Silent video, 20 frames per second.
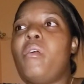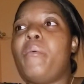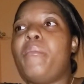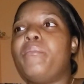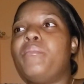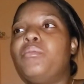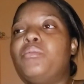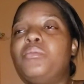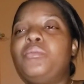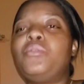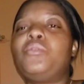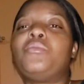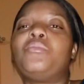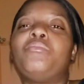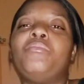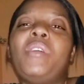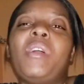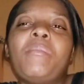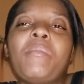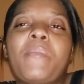whoosh,
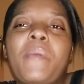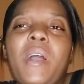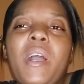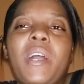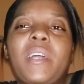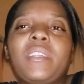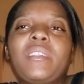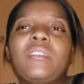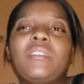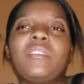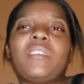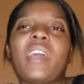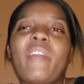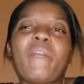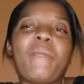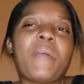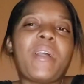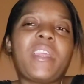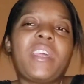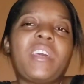baby band,
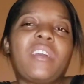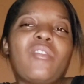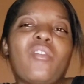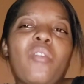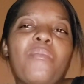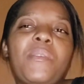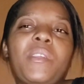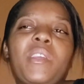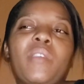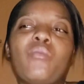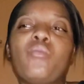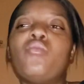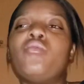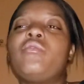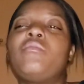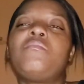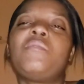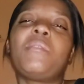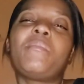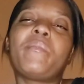everybody come in there, whoosh,
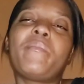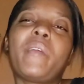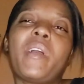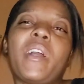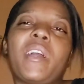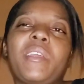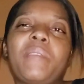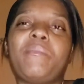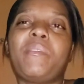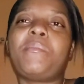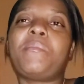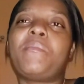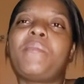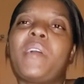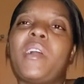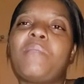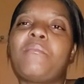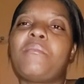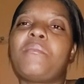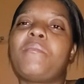baby band, me
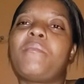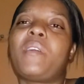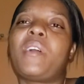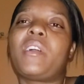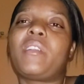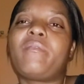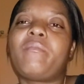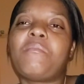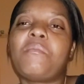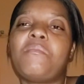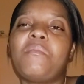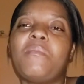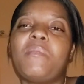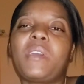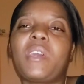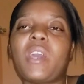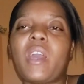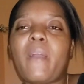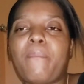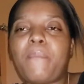baby
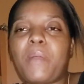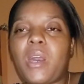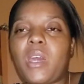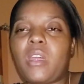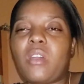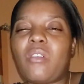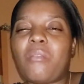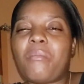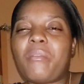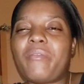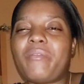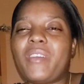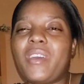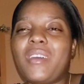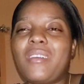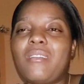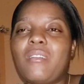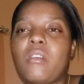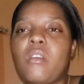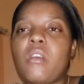can't band, me
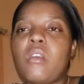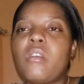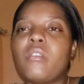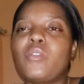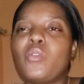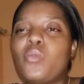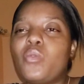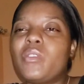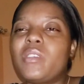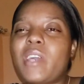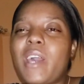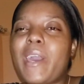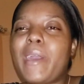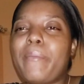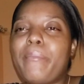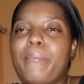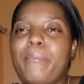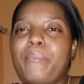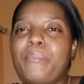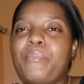feel 2
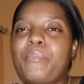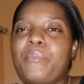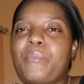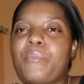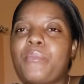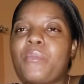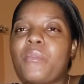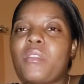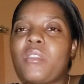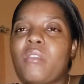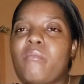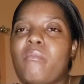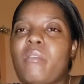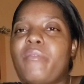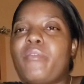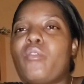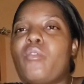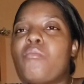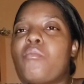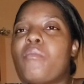times, me
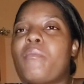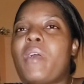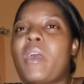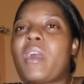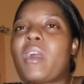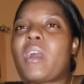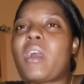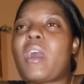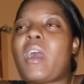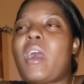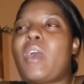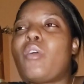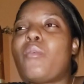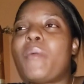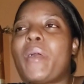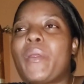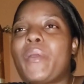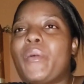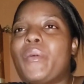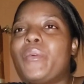come up back and go
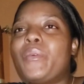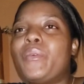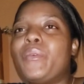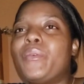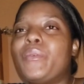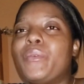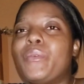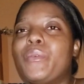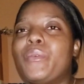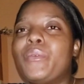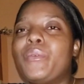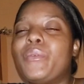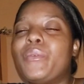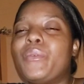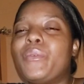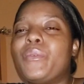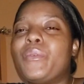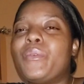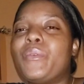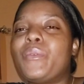back down,
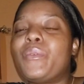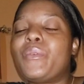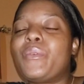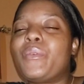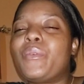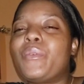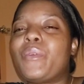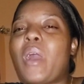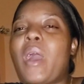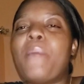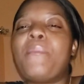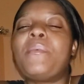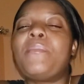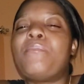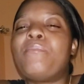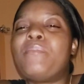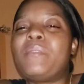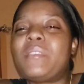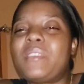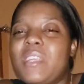and me
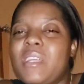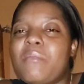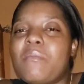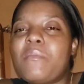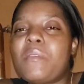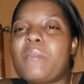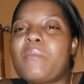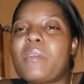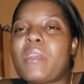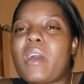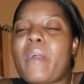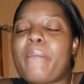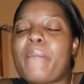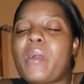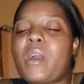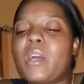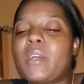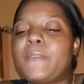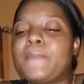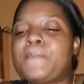still baby not
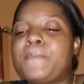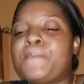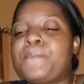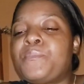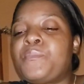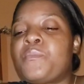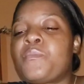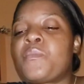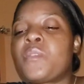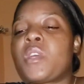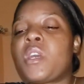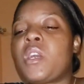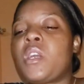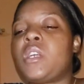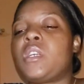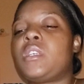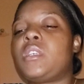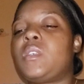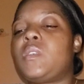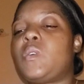band.
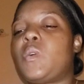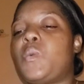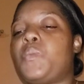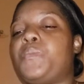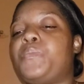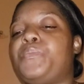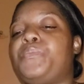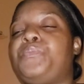So